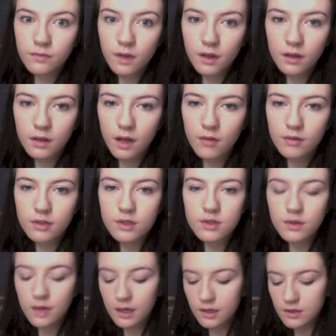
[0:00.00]
coverage, so
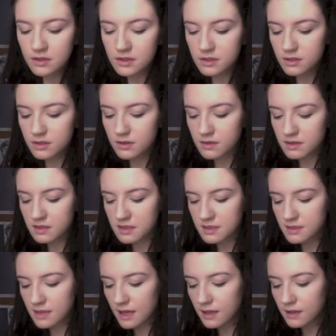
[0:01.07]
I usually just use it to
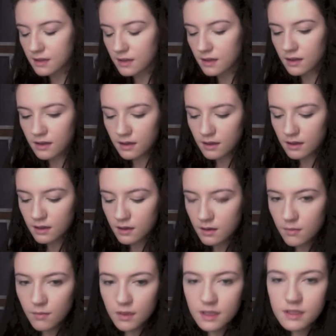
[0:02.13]
set
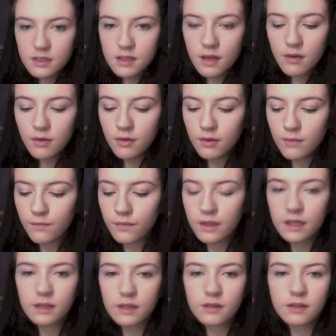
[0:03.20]
my stuff.
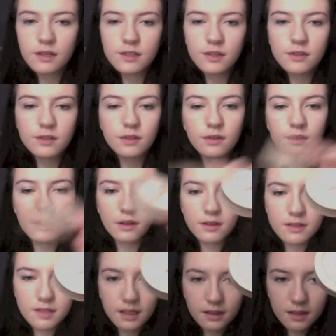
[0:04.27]
Did I show it to you? It
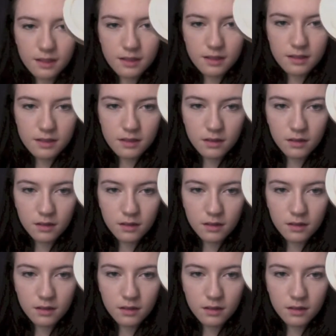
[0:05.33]
looks like this.